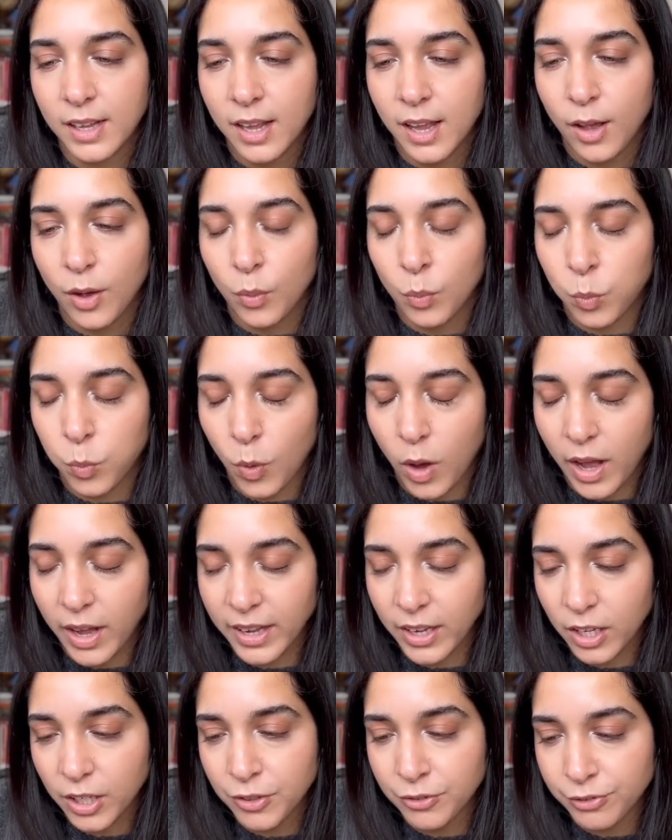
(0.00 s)
Why
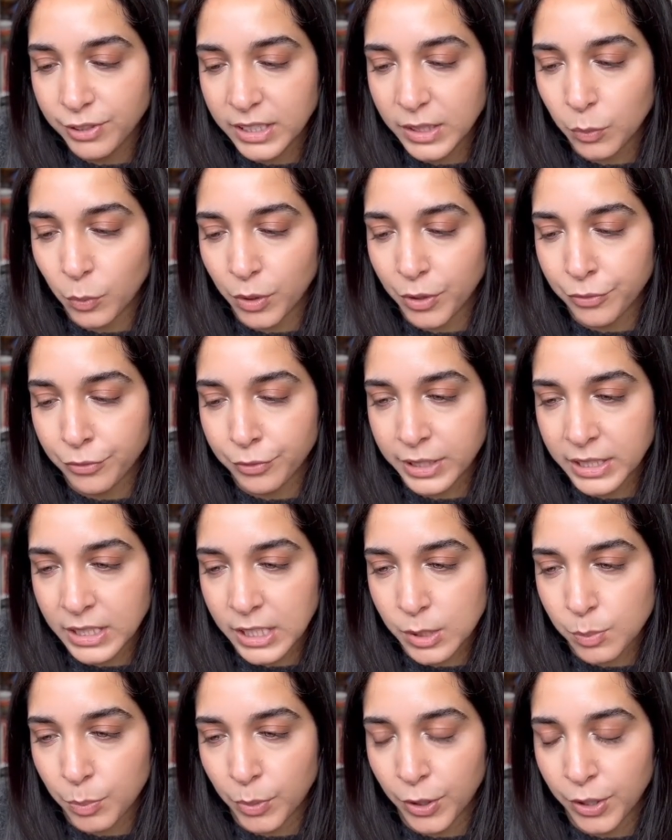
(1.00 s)
I really want to read this
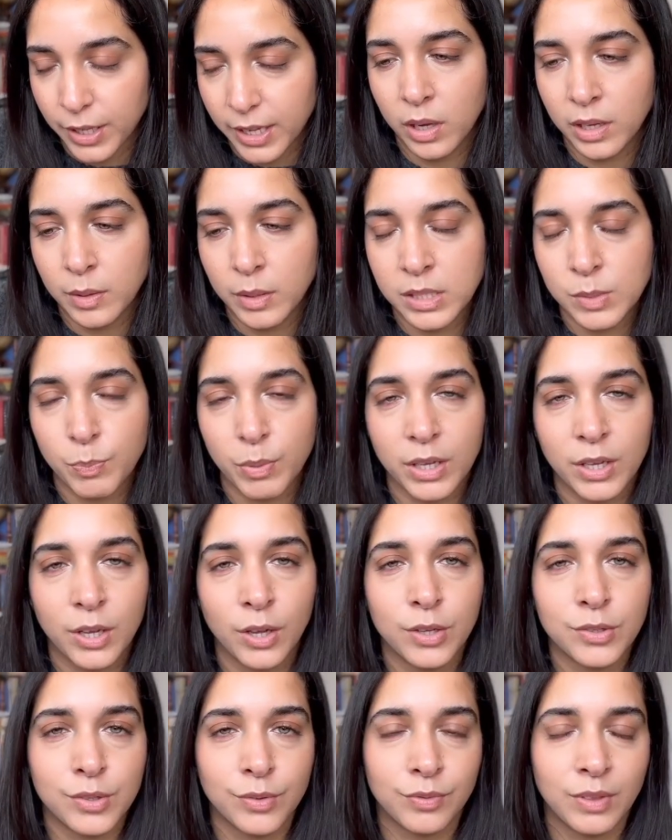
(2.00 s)
book is
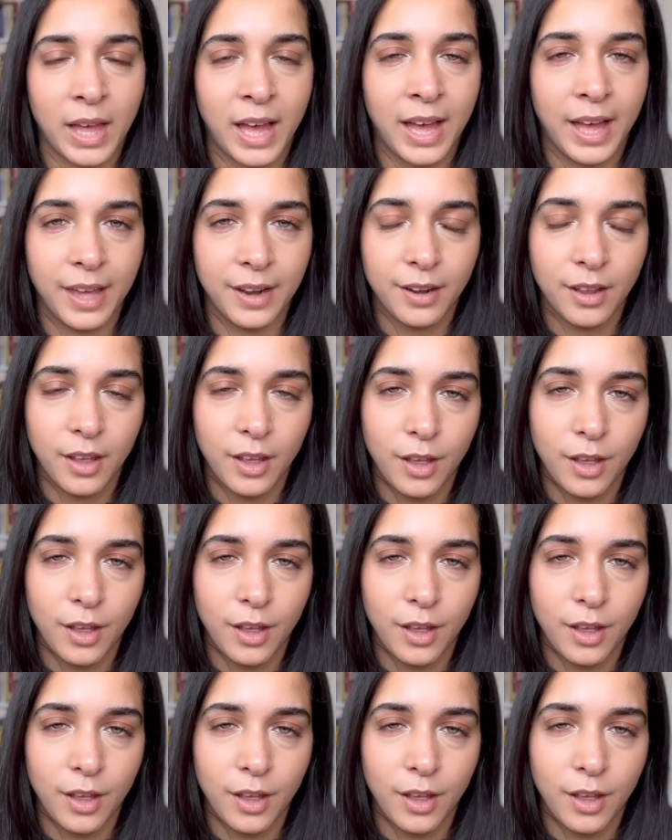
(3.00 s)
because of that